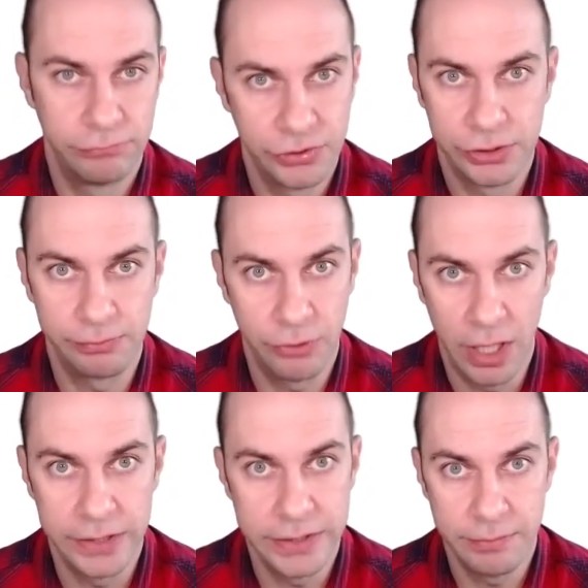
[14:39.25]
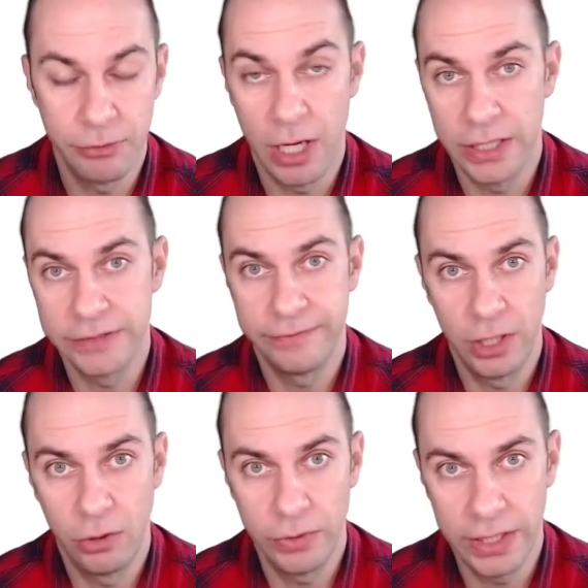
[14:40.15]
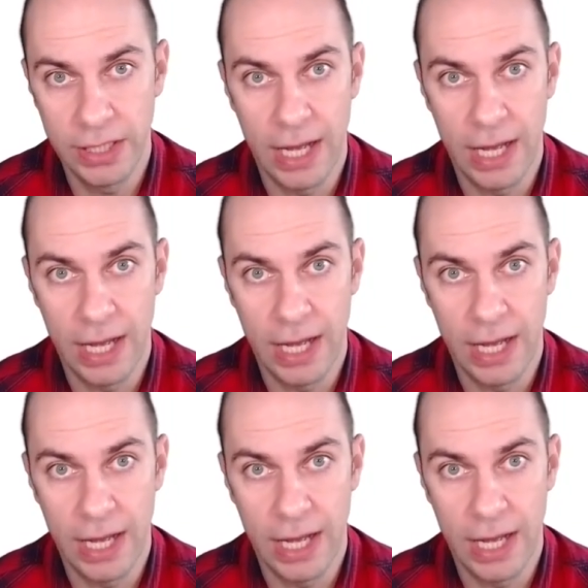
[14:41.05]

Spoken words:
surprise, surprise, floating